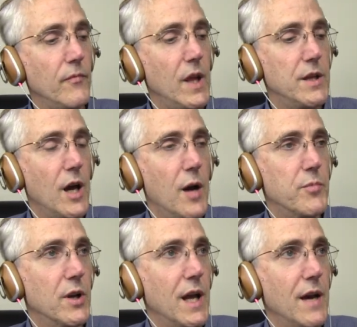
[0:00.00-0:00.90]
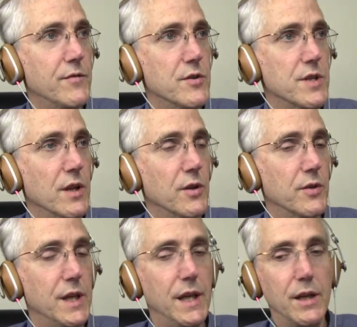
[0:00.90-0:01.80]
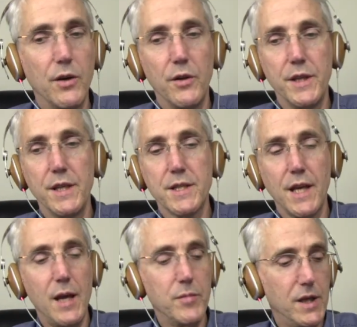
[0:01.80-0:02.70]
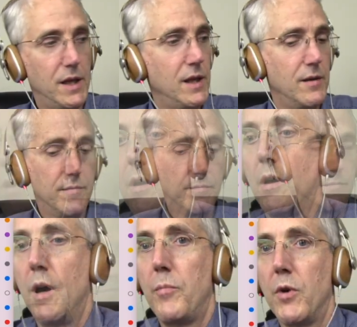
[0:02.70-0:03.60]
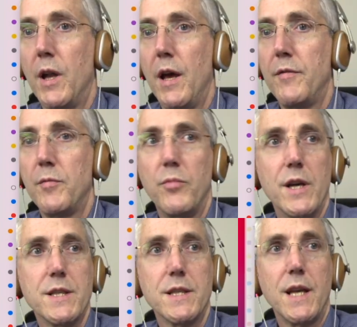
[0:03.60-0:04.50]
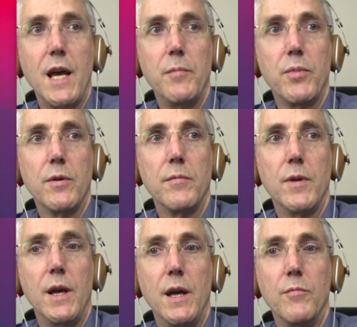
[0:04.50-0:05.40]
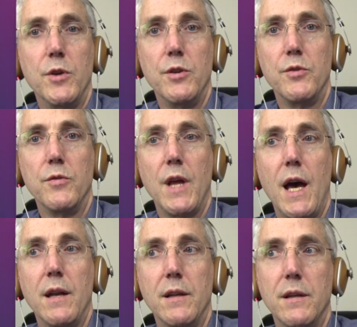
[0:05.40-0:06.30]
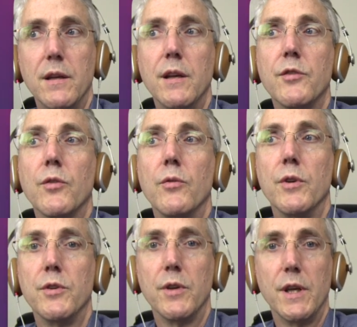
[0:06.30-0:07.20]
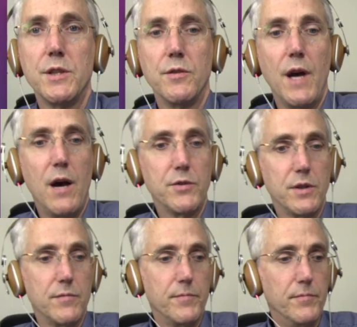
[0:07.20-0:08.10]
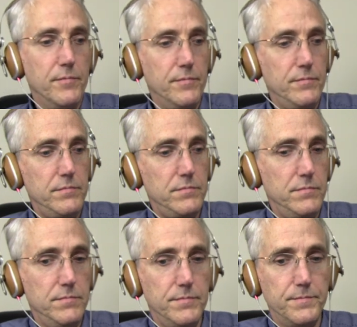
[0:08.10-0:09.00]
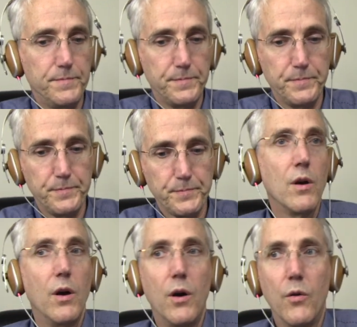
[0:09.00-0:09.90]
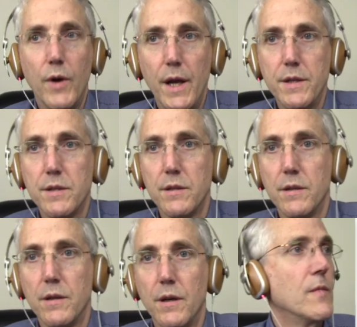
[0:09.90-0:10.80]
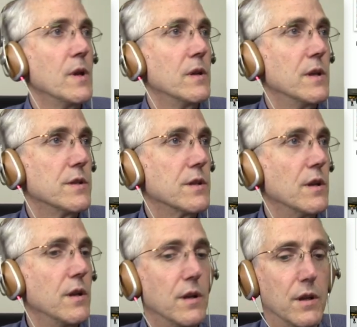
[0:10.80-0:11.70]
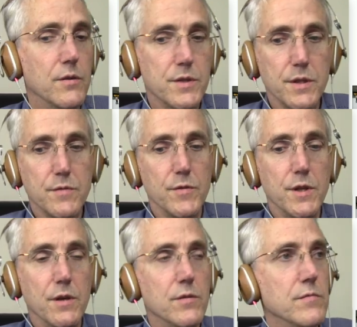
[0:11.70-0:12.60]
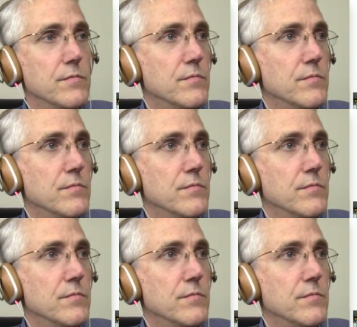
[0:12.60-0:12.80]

in the upper left, there's a little key called the escape key. Upper left, press escape, and when you do that, it's going to get you out. All right, let's close this window.